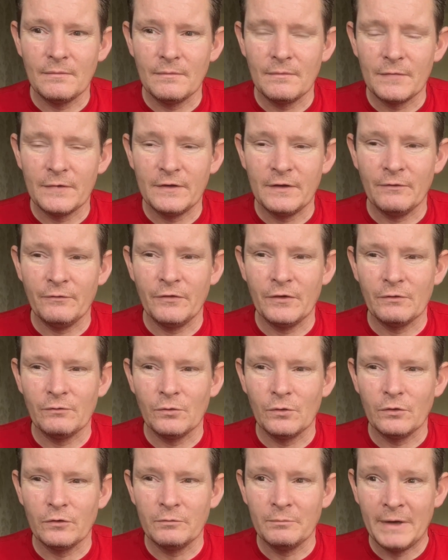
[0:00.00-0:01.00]
something
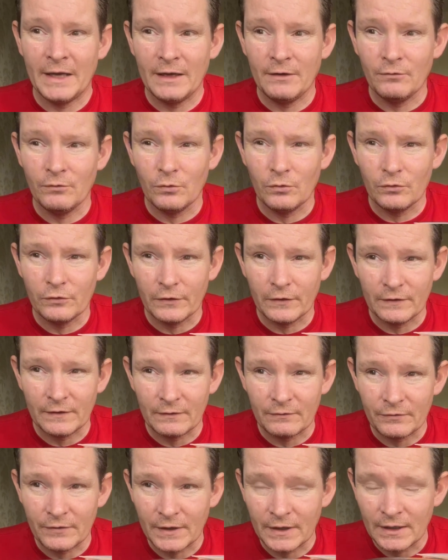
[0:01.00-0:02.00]
rules, many rules or
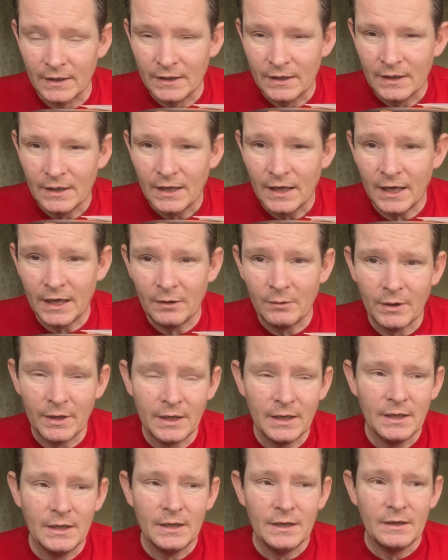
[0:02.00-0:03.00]
something. Anyway,
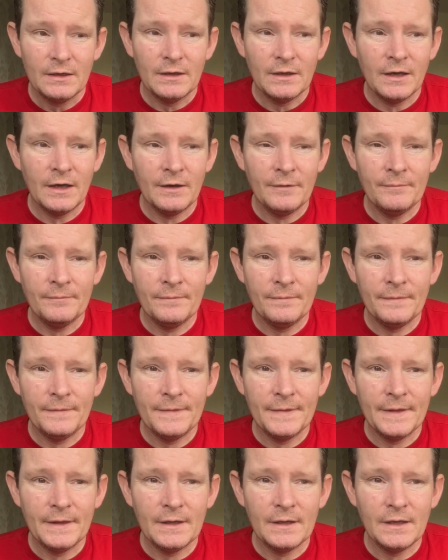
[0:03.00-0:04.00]

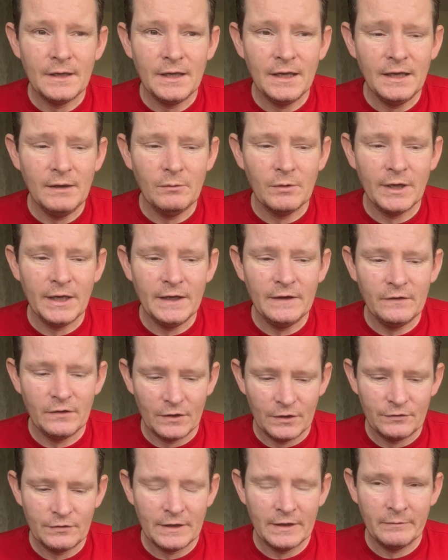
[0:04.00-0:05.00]
when he took
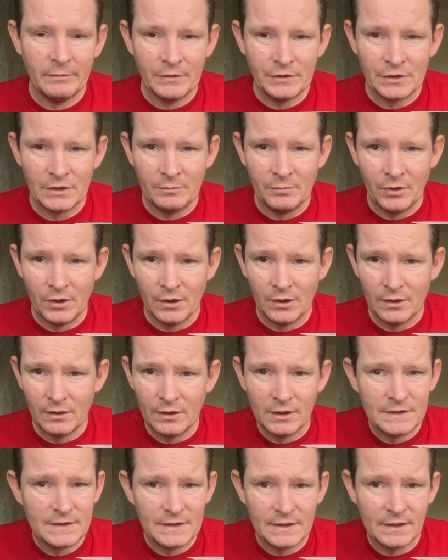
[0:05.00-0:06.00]
the transmission
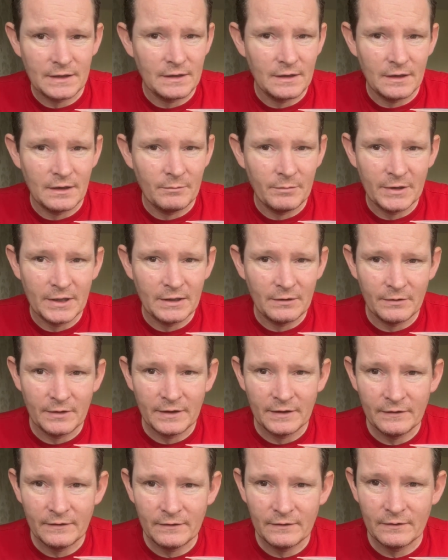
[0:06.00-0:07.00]
apart, said that the
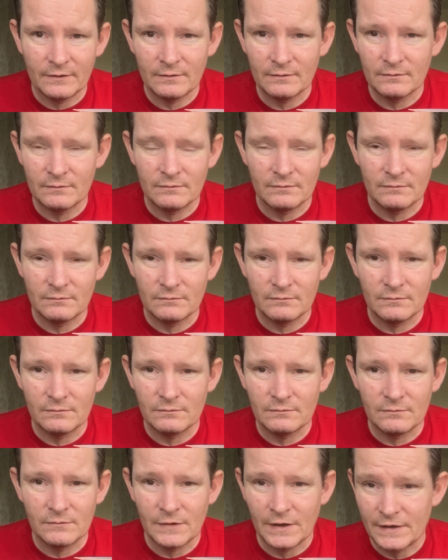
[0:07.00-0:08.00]
bearings,
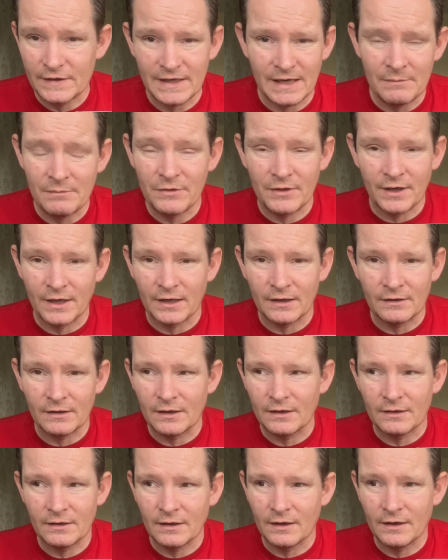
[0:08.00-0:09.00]
the same thing,
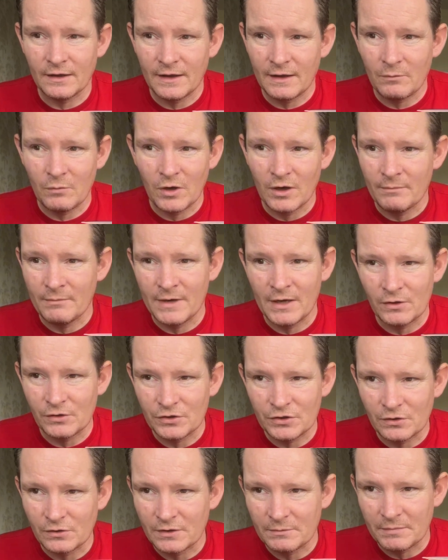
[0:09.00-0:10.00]
that they weren't metal
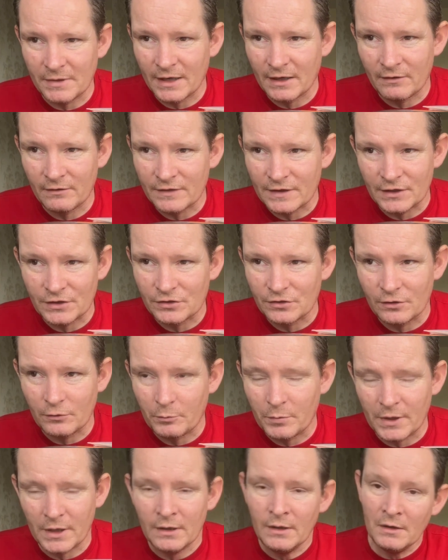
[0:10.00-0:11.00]
shielded bearings, they should have
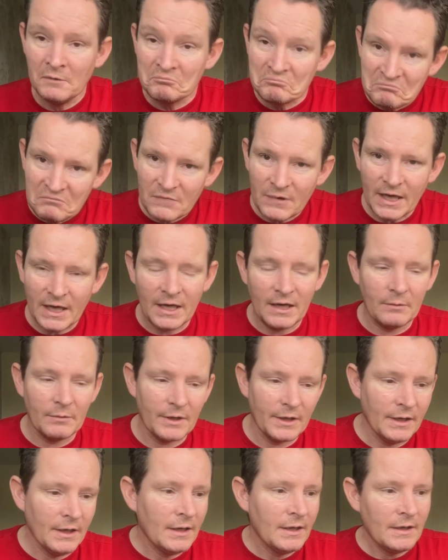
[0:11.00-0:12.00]
been.
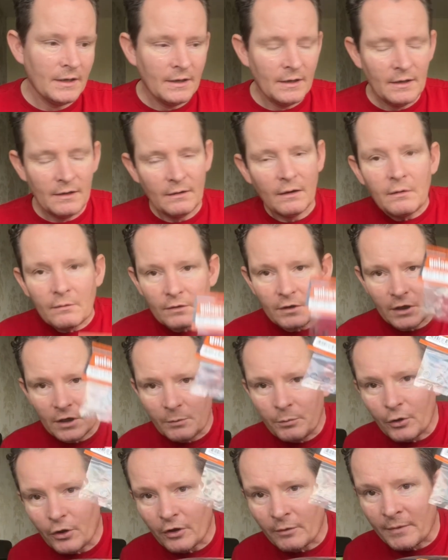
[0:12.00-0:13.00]
Anyway, going to
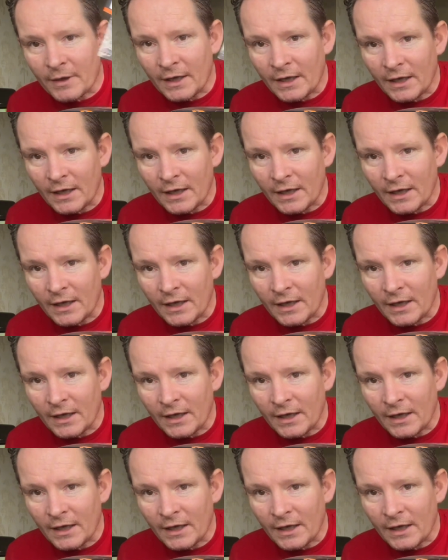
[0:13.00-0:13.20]
put them in